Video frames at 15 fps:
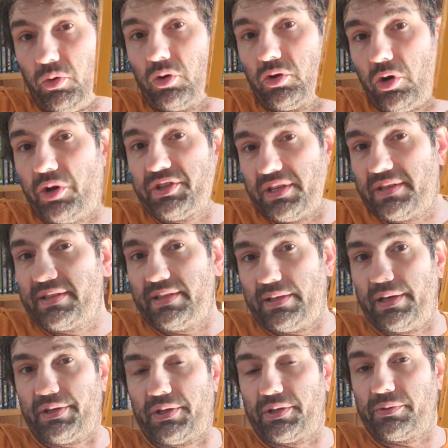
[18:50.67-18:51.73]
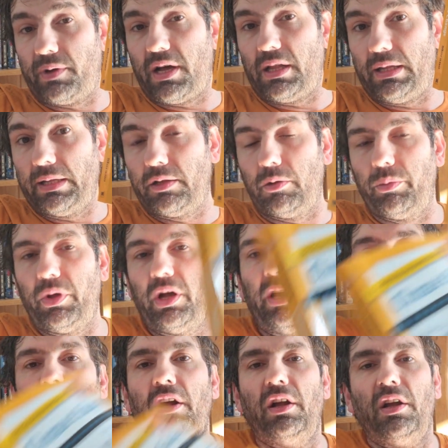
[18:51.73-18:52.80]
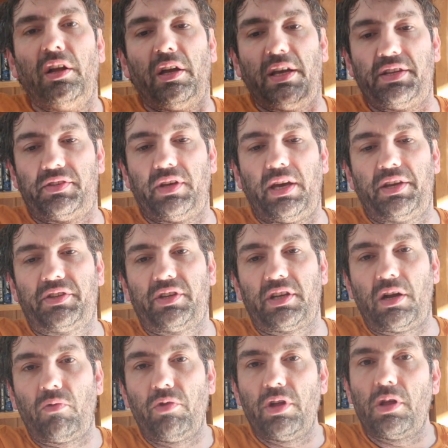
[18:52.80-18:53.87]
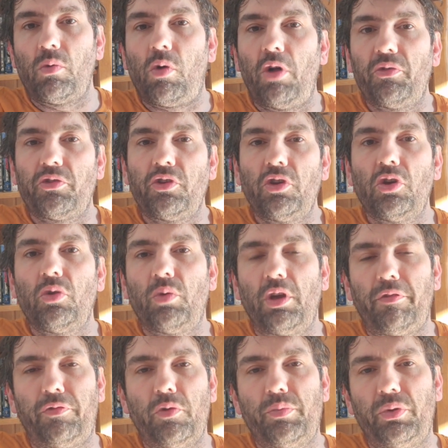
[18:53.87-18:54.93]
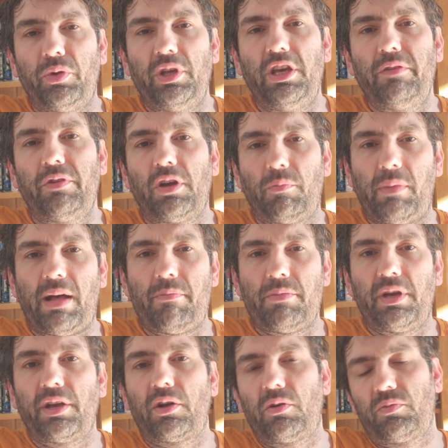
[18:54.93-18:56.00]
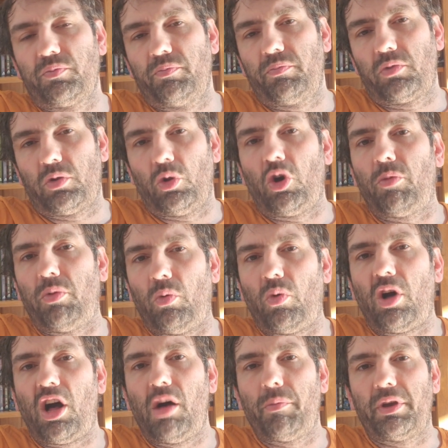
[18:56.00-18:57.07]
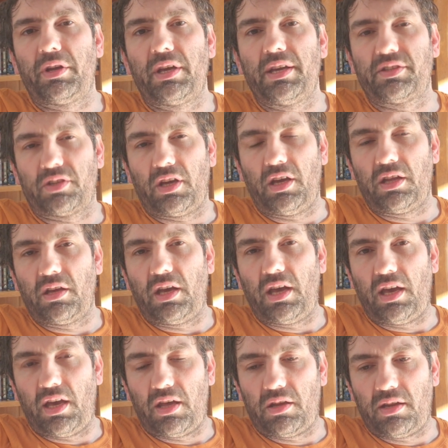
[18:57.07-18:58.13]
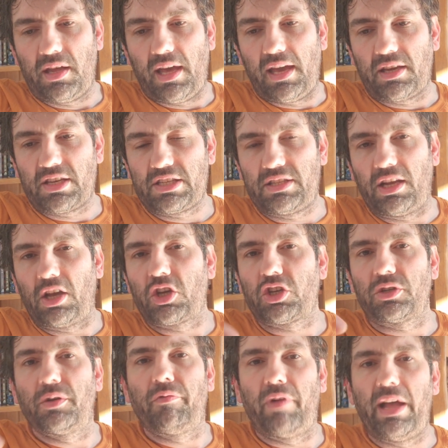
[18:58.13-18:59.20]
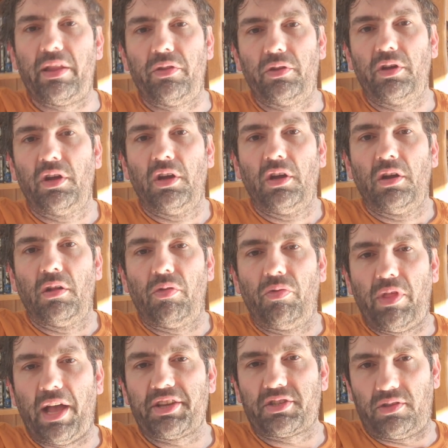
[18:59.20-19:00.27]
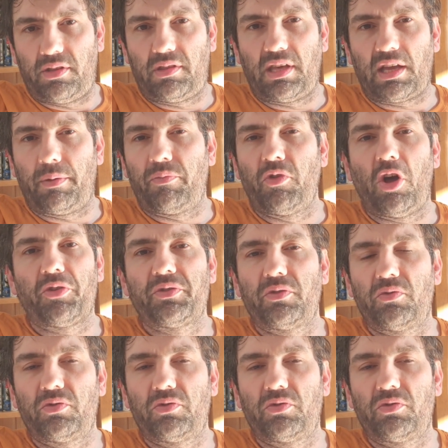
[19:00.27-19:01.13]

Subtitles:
book goes into this as well a little bit, is this, and I really want you, if you believe in man-made global warming is an extinction event, that's the thing I'm not